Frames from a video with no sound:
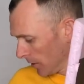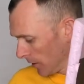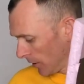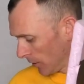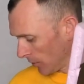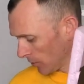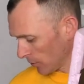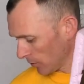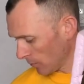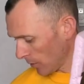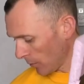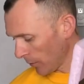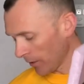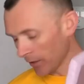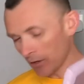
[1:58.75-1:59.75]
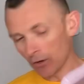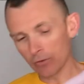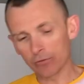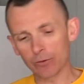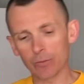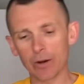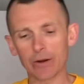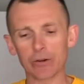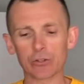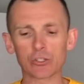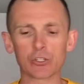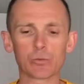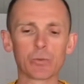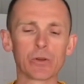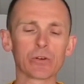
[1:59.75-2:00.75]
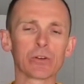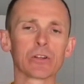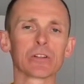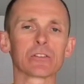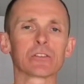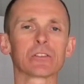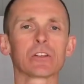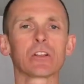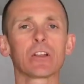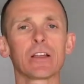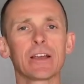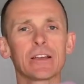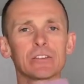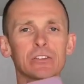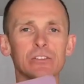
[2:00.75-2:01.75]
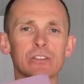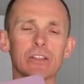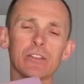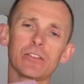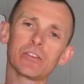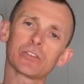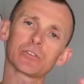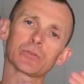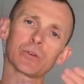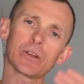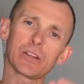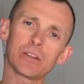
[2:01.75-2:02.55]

And so what we know from our experience in class is that this right